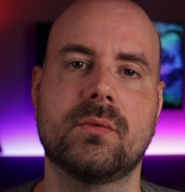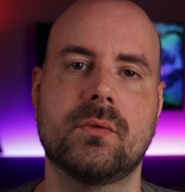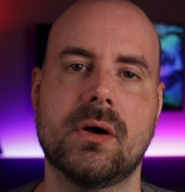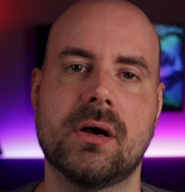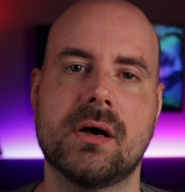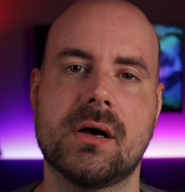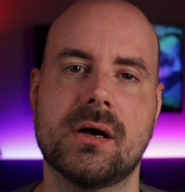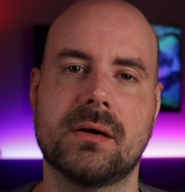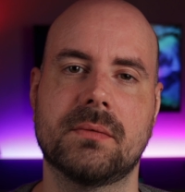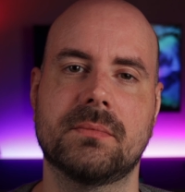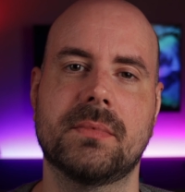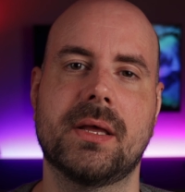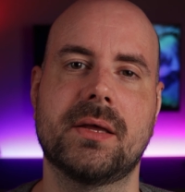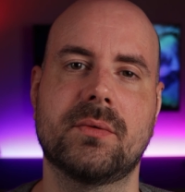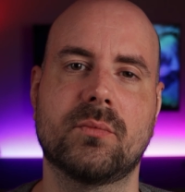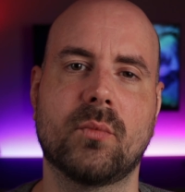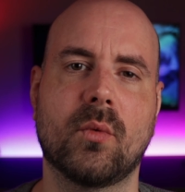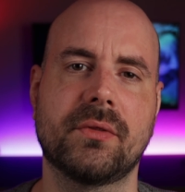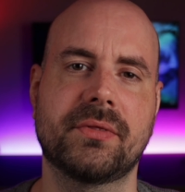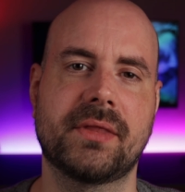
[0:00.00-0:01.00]

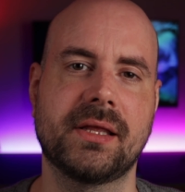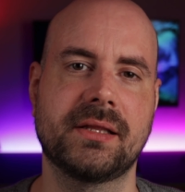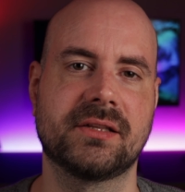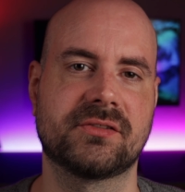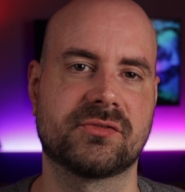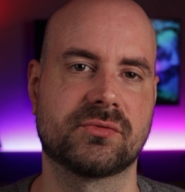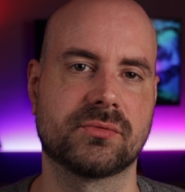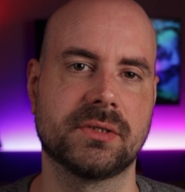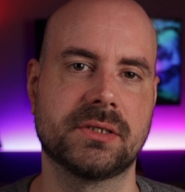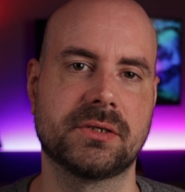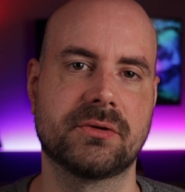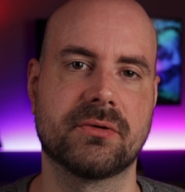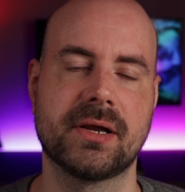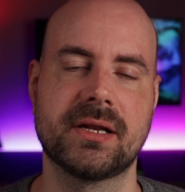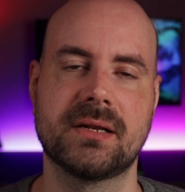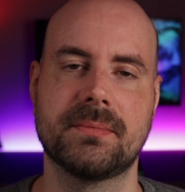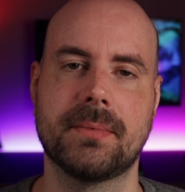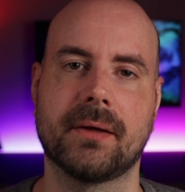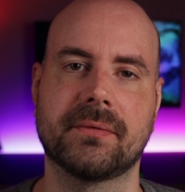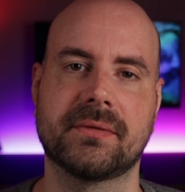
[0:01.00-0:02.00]
And one thing that's really
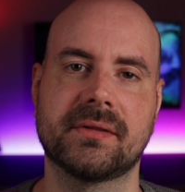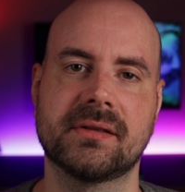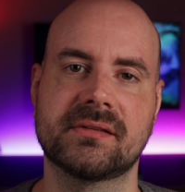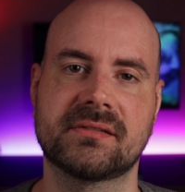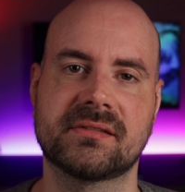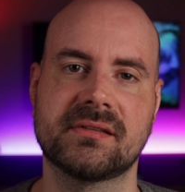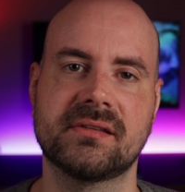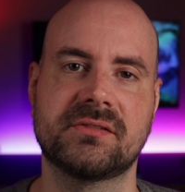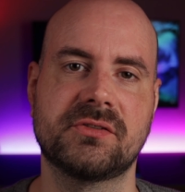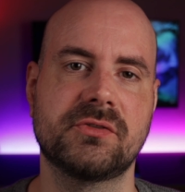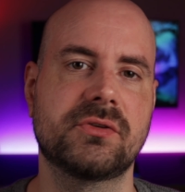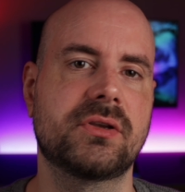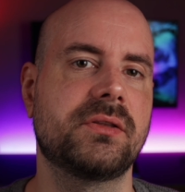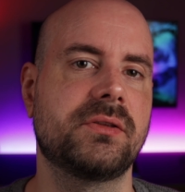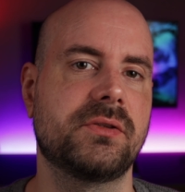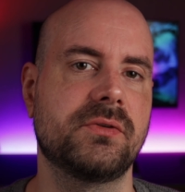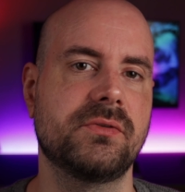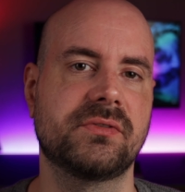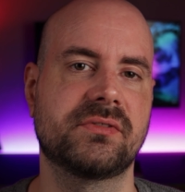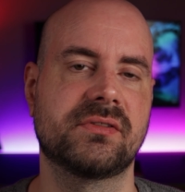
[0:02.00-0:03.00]
great about this is you
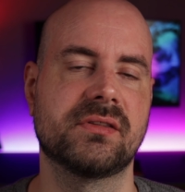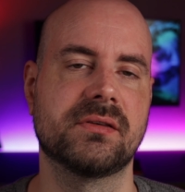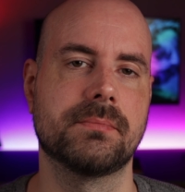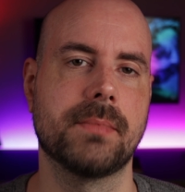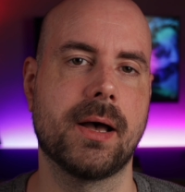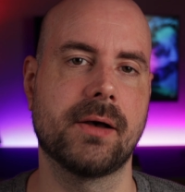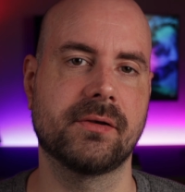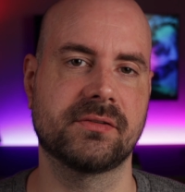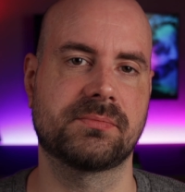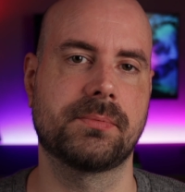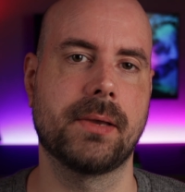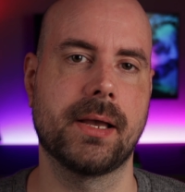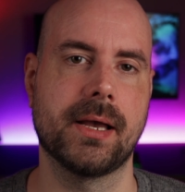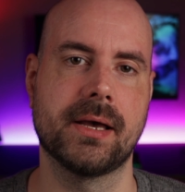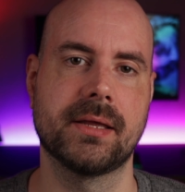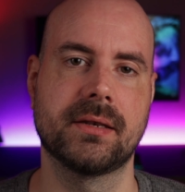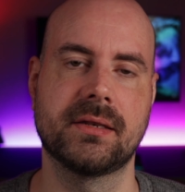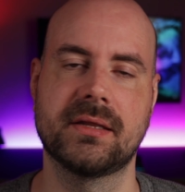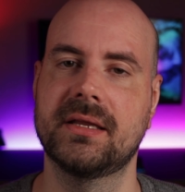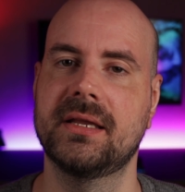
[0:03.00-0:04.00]
can use the mouse
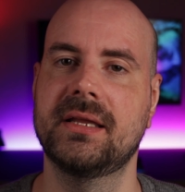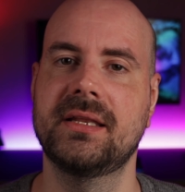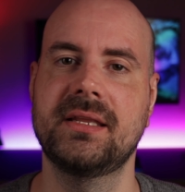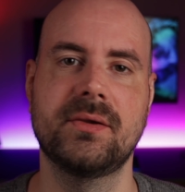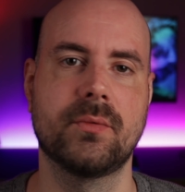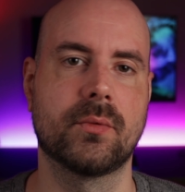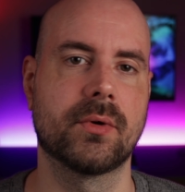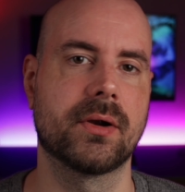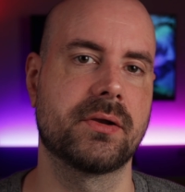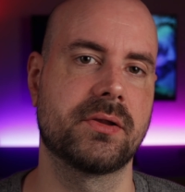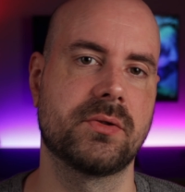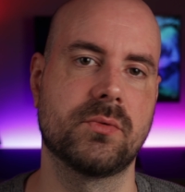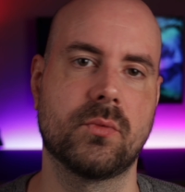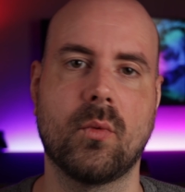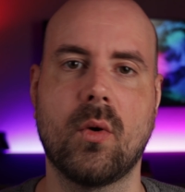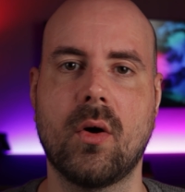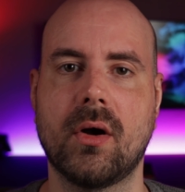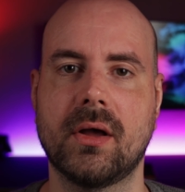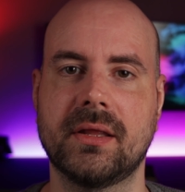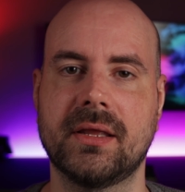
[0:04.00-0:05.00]
pad anywhere you
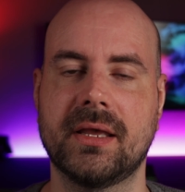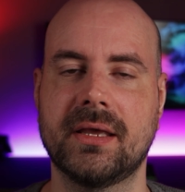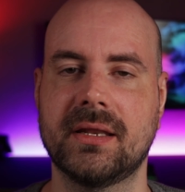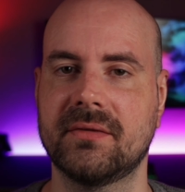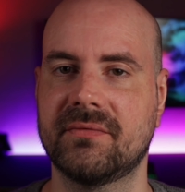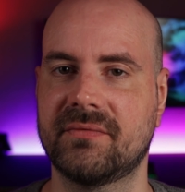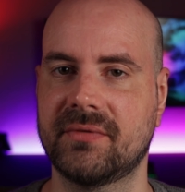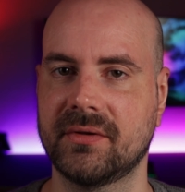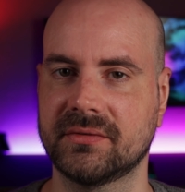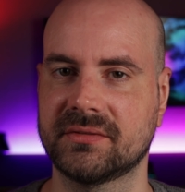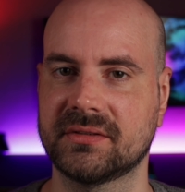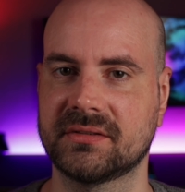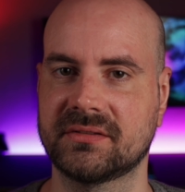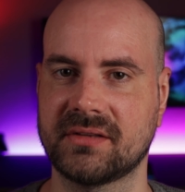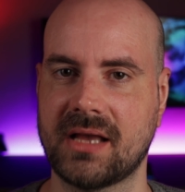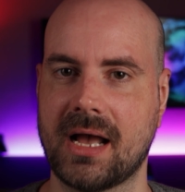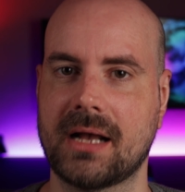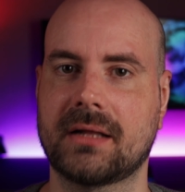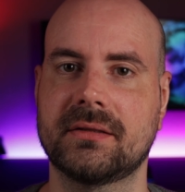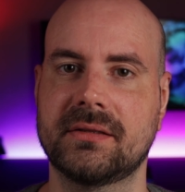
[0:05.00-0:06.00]
want and it feels
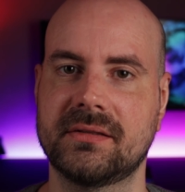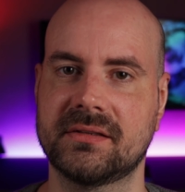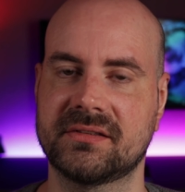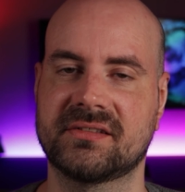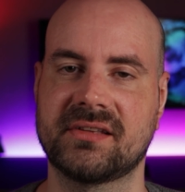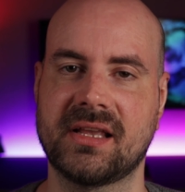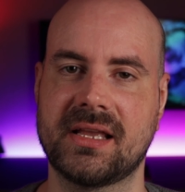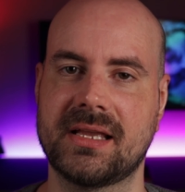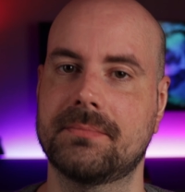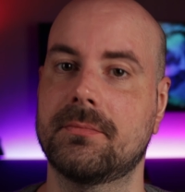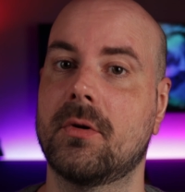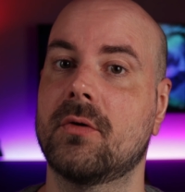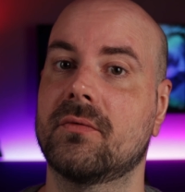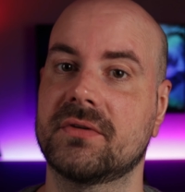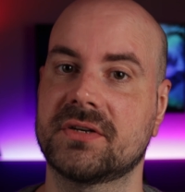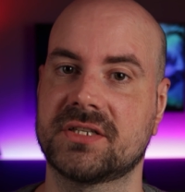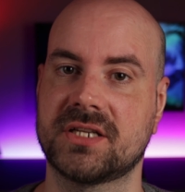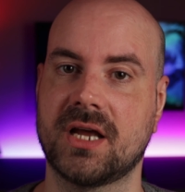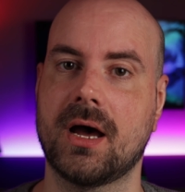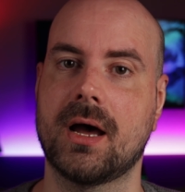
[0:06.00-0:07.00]
exactly the same
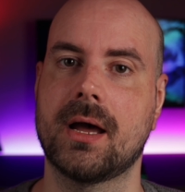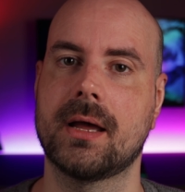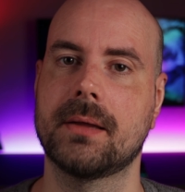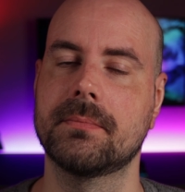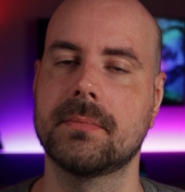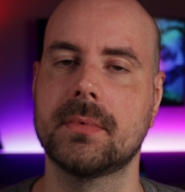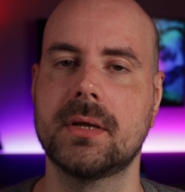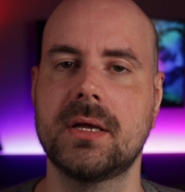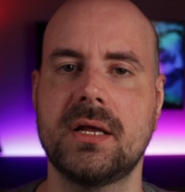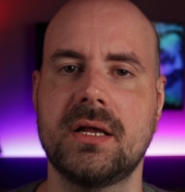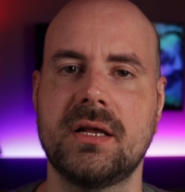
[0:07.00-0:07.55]
over time.